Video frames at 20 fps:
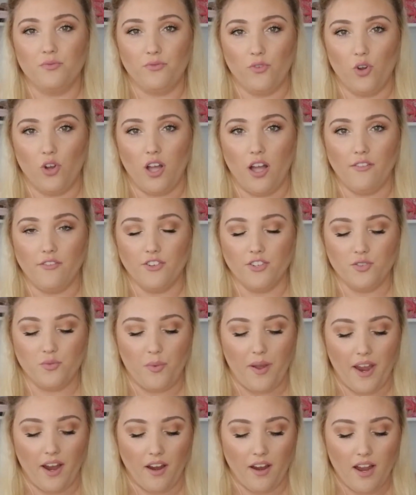full coverage
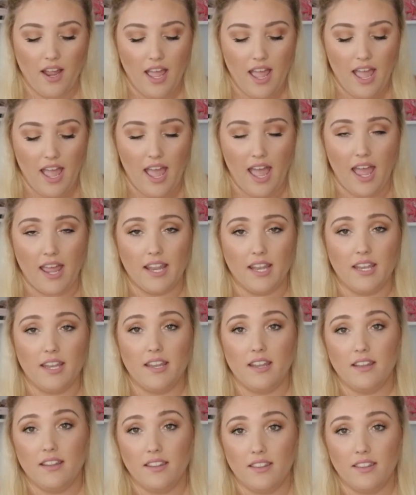wear, and